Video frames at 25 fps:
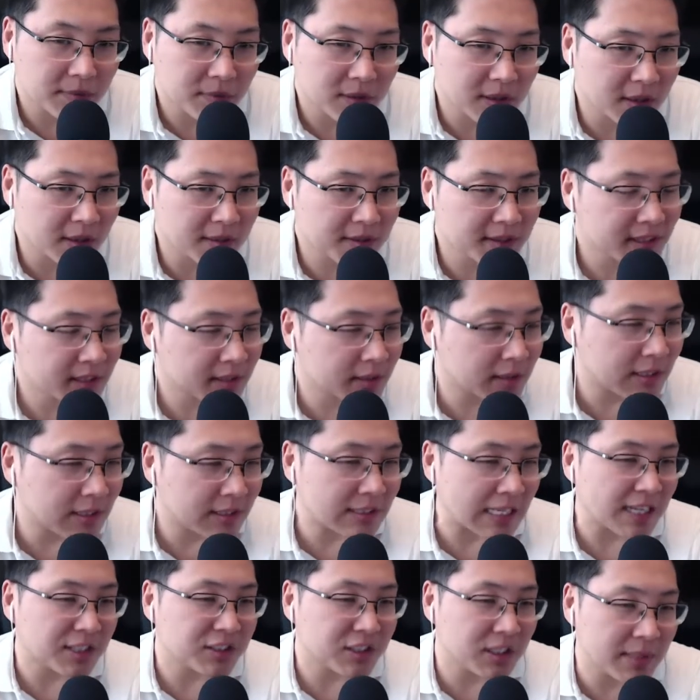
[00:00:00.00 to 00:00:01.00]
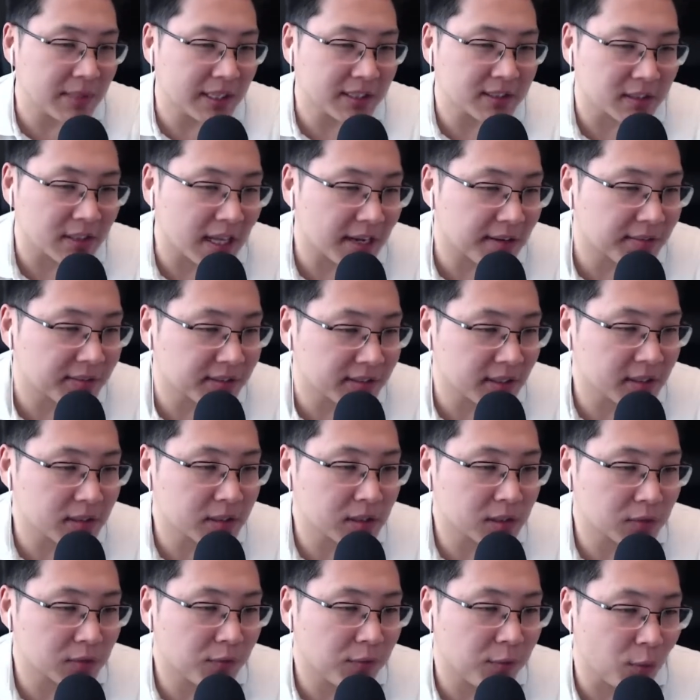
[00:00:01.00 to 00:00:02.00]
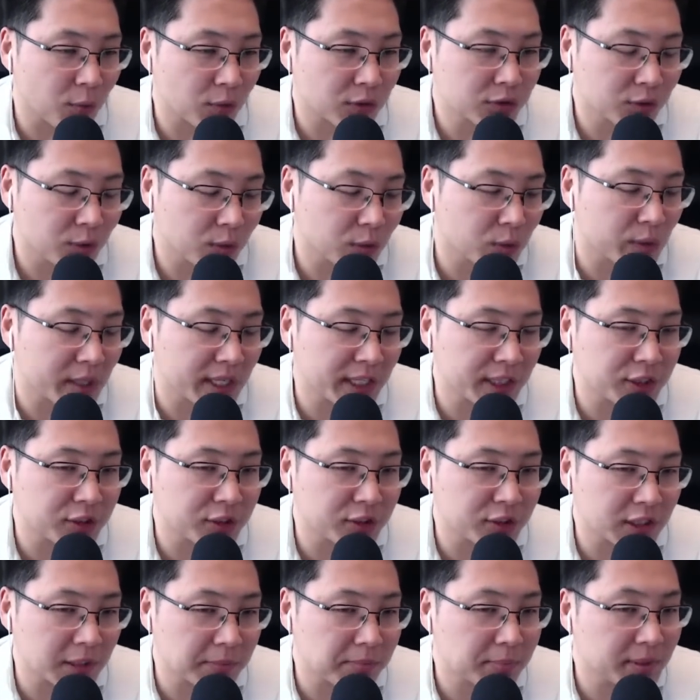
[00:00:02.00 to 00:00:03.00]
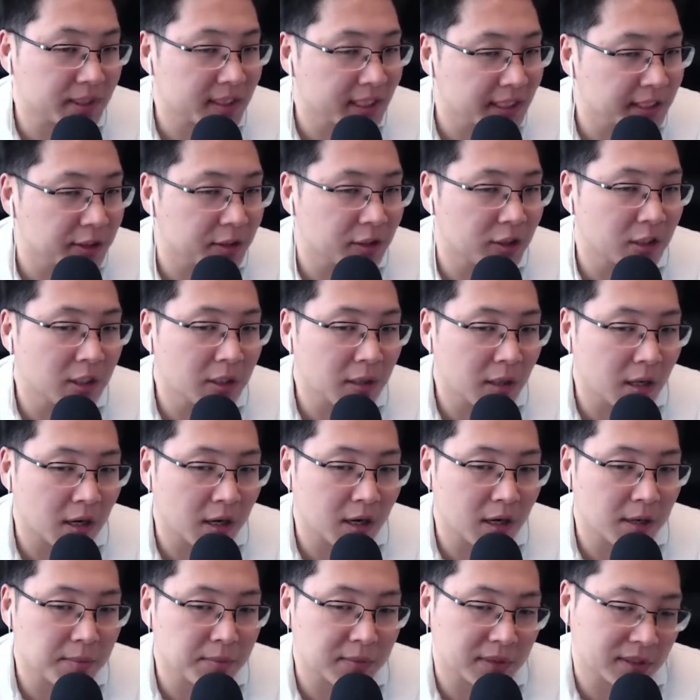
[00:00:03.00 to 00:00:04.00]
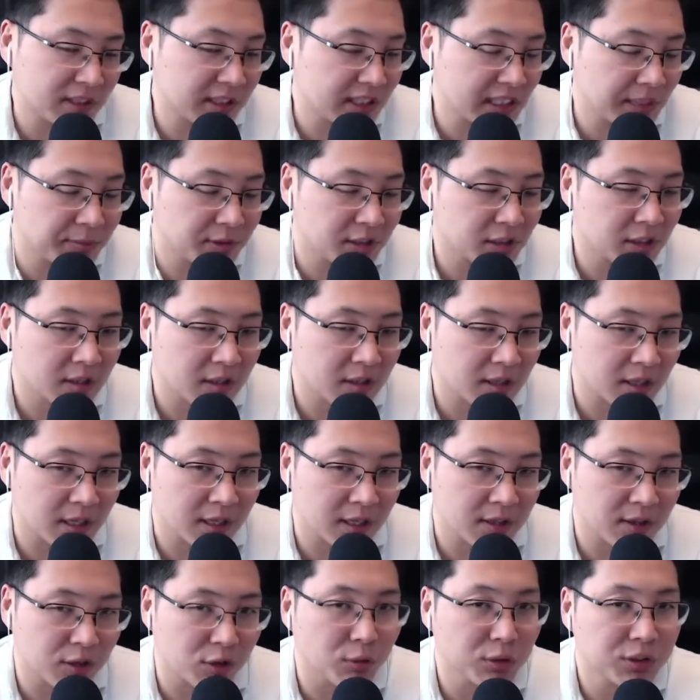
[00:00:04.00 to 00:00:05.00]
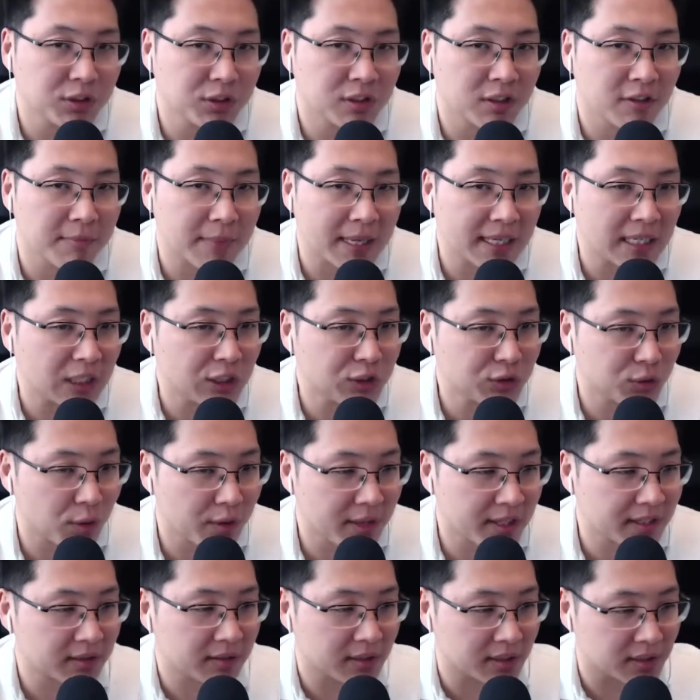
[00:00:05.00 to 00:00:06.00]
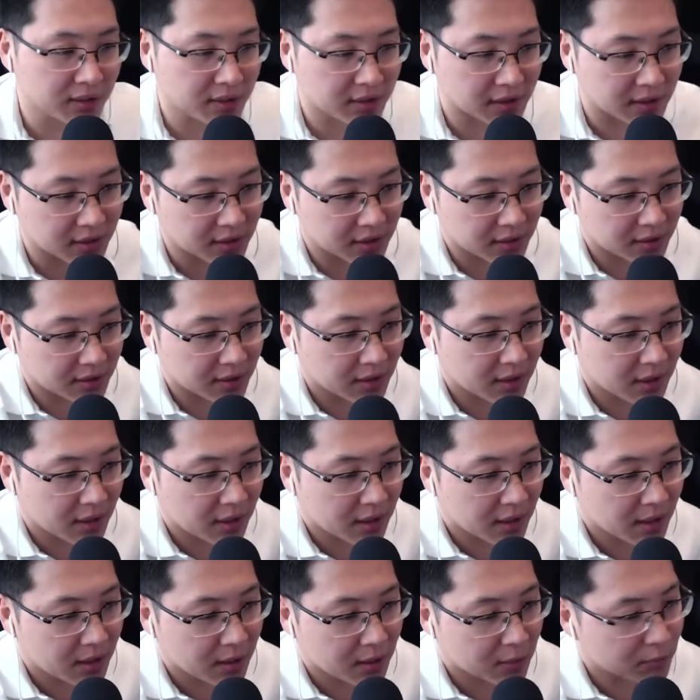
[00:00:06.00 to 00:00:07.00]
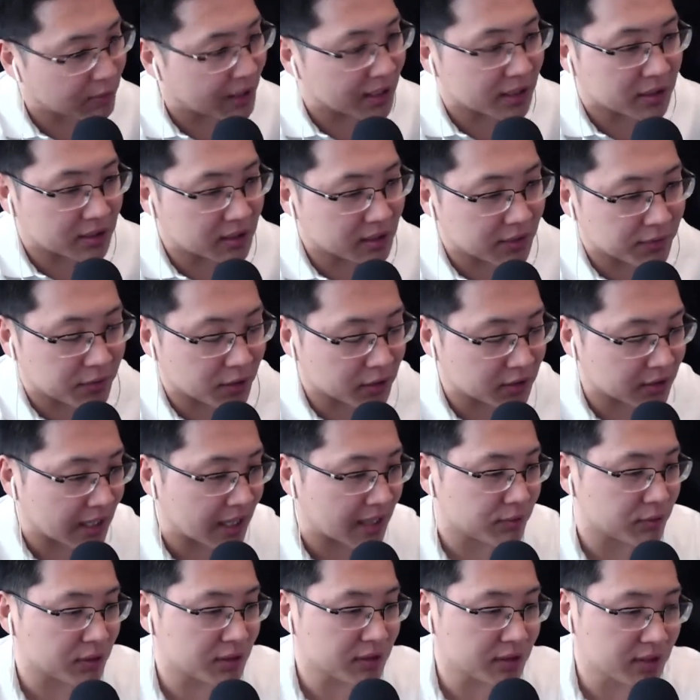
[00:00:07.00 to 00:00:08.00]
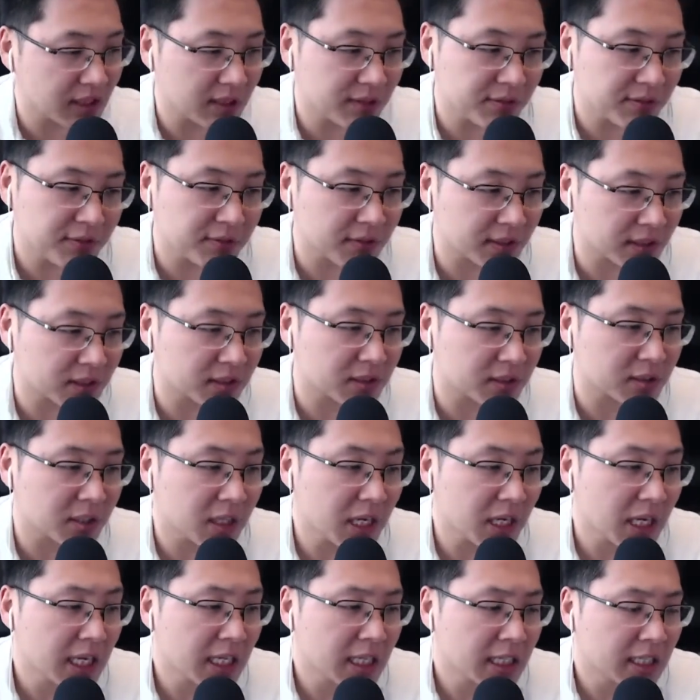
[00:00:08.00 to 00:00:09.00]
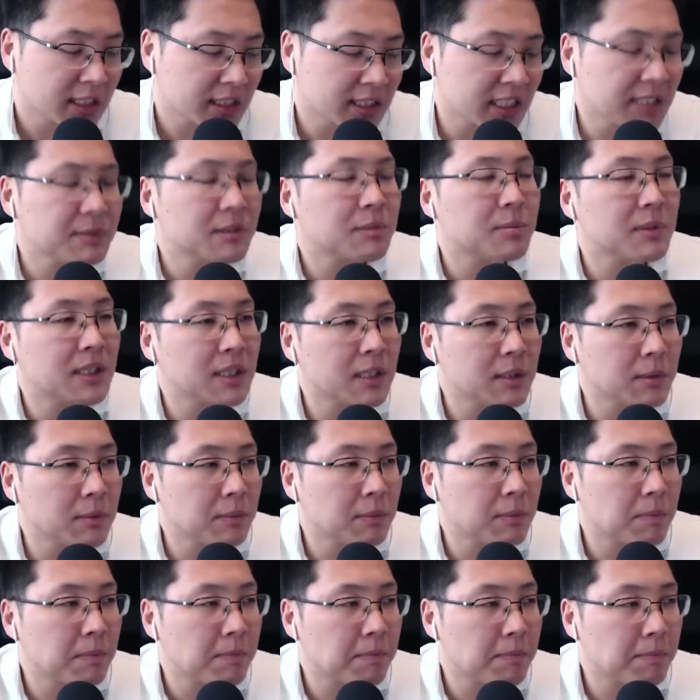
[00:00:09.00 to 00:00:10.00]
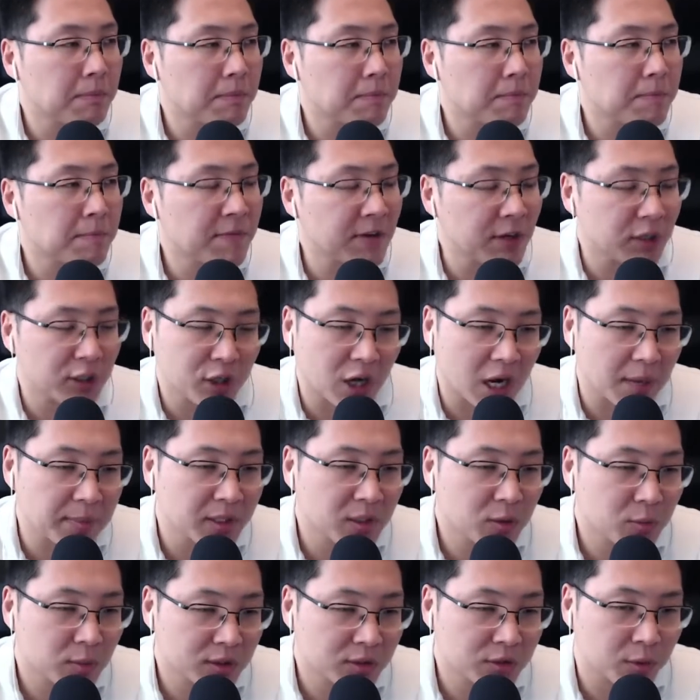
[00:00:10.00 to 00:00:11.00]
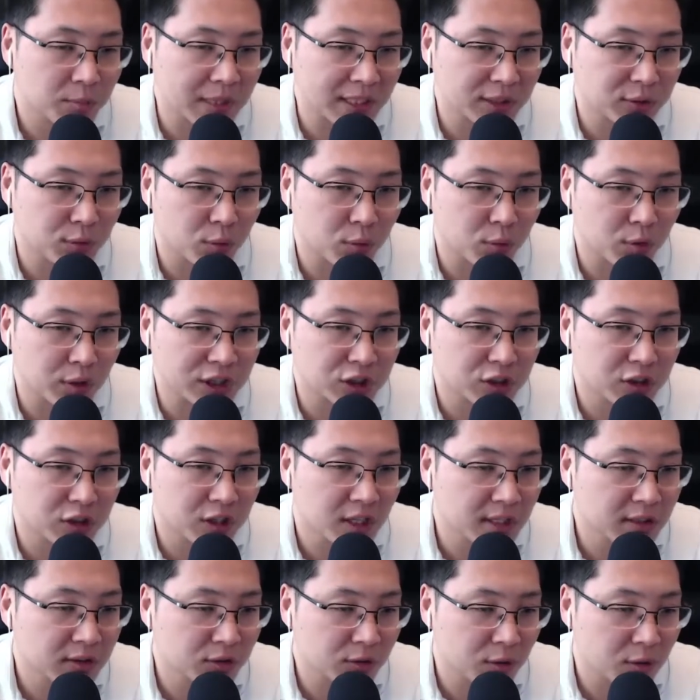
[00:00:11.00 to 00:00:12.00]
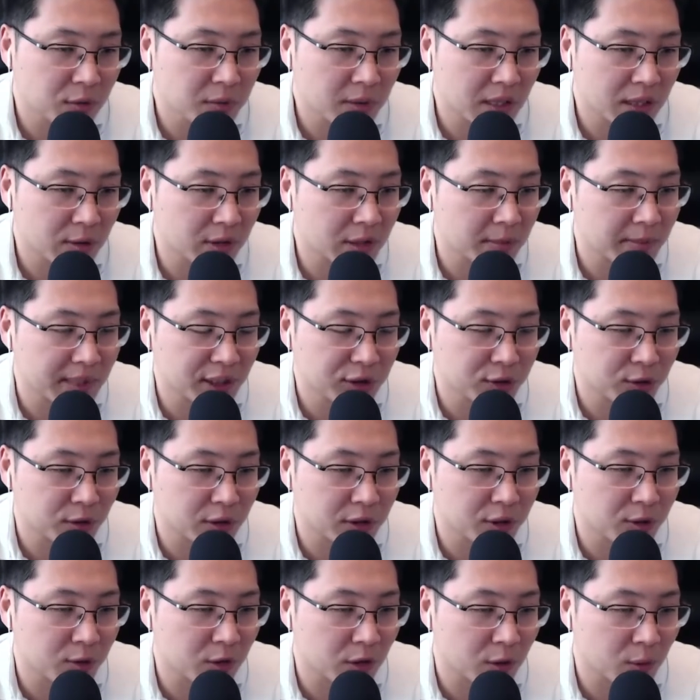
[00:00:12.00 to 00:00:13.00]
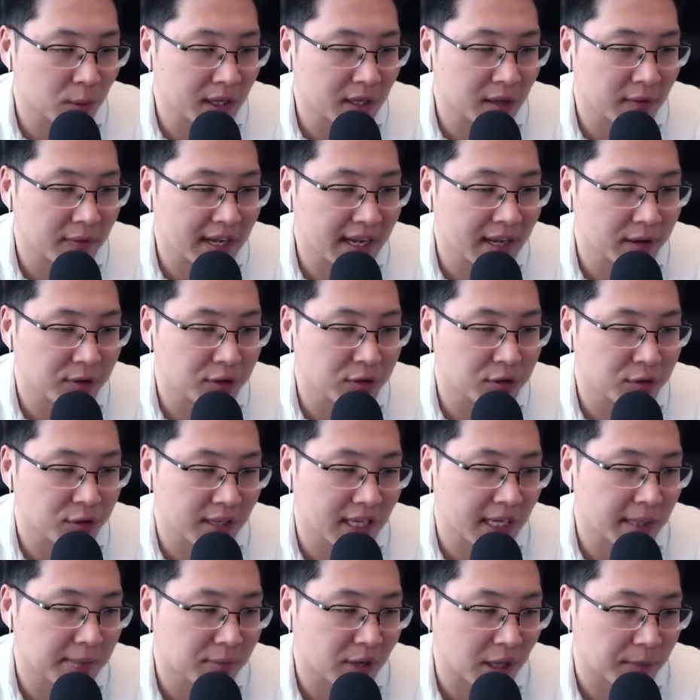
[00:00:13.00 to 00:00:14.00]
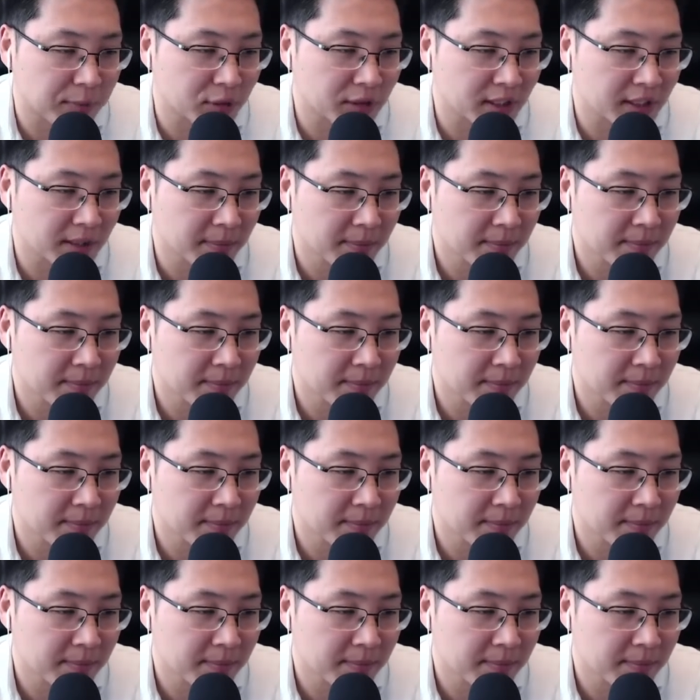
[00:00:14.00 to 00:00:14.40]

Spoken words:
this actually makes a lot of sense for solo agers in particular. It seems the notion of making sure this distant relative does not receive seems to be fairly common with my solo ager clients, so I want to make sure you're aware of how to do that properly.